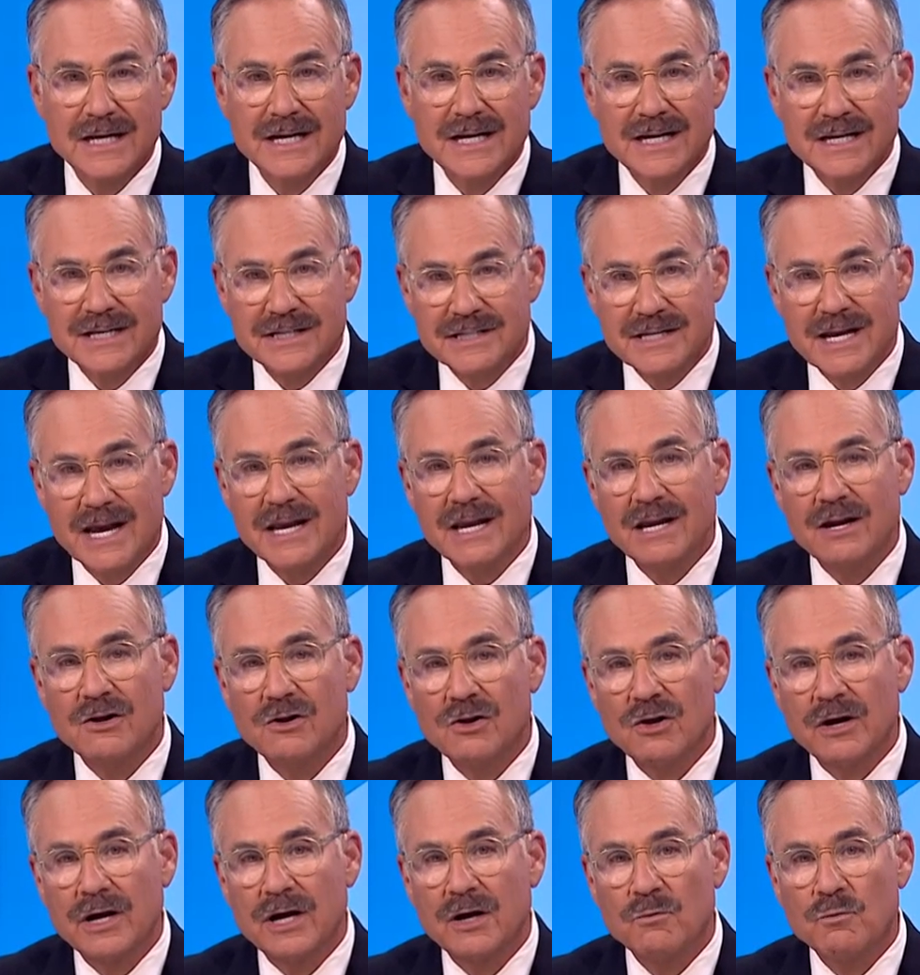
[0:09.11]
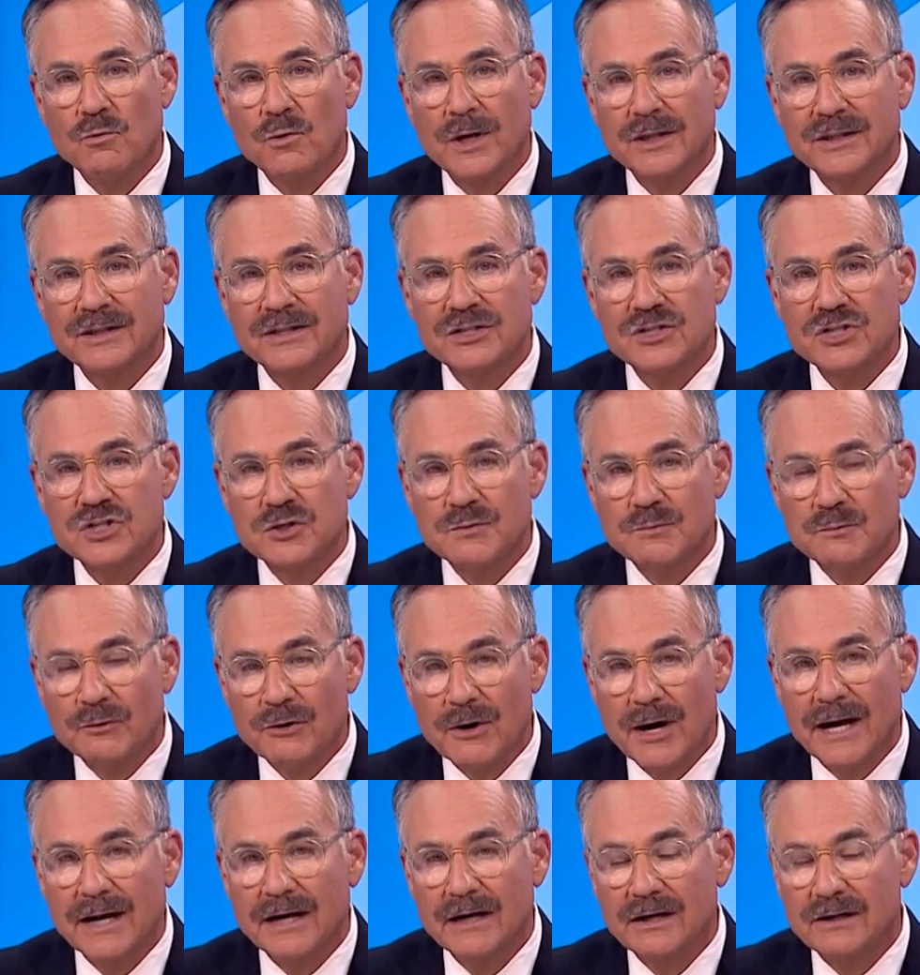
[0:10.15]
is taking a look at what the
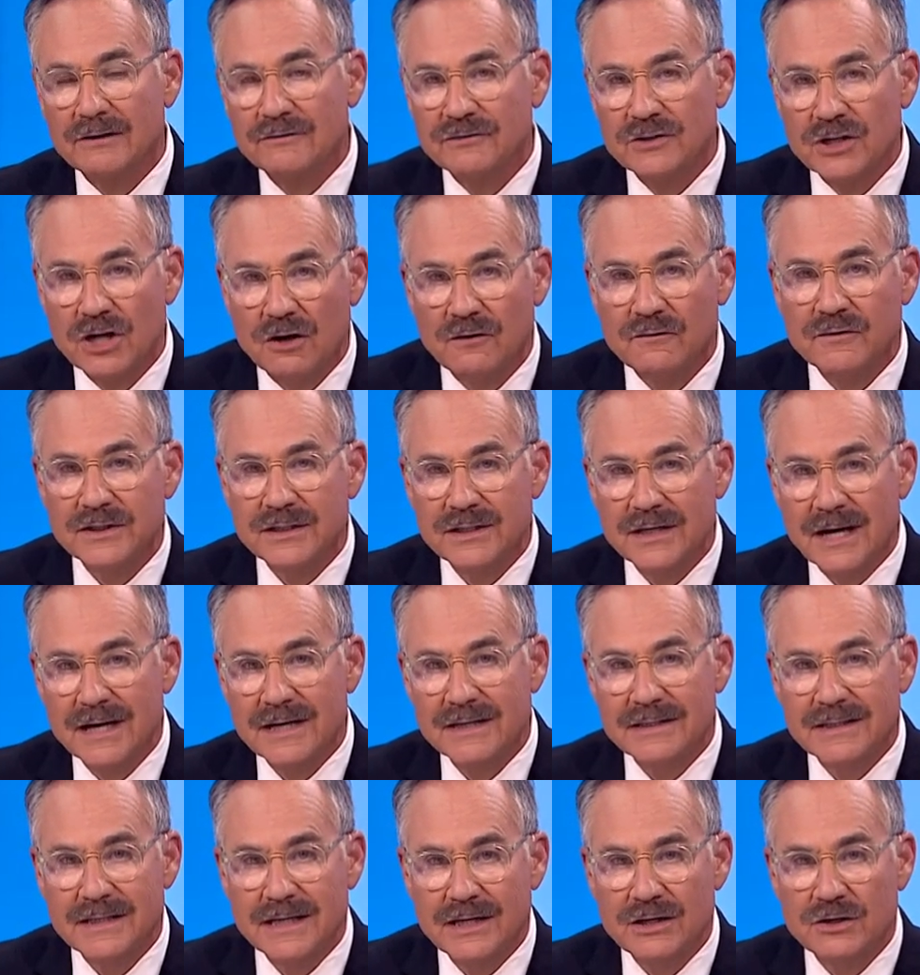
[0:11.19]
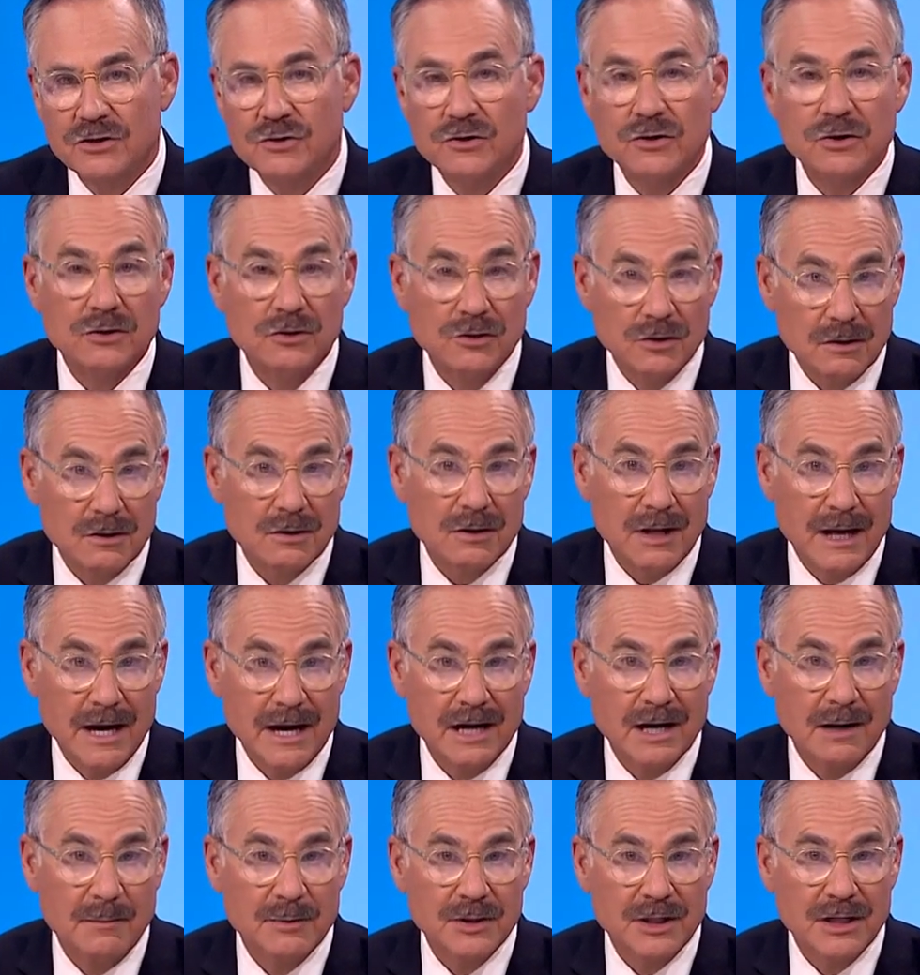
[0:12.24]
spread of COVID 19 could look like
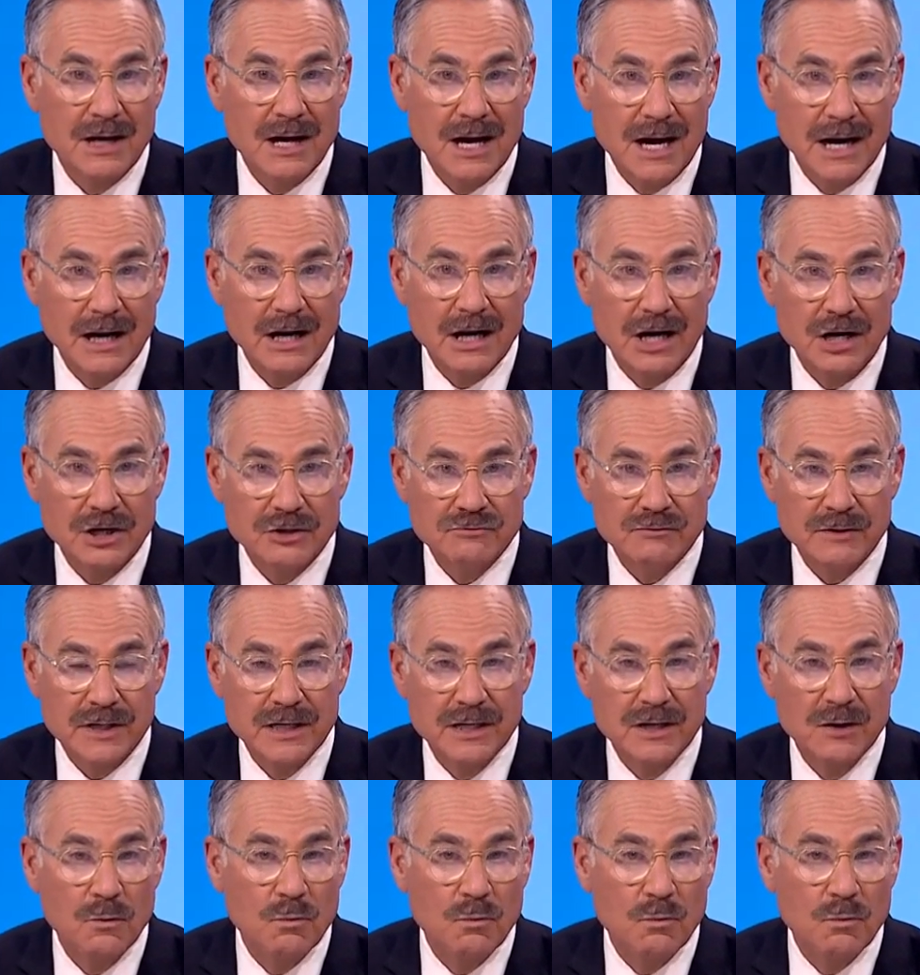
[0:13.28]
up in the high country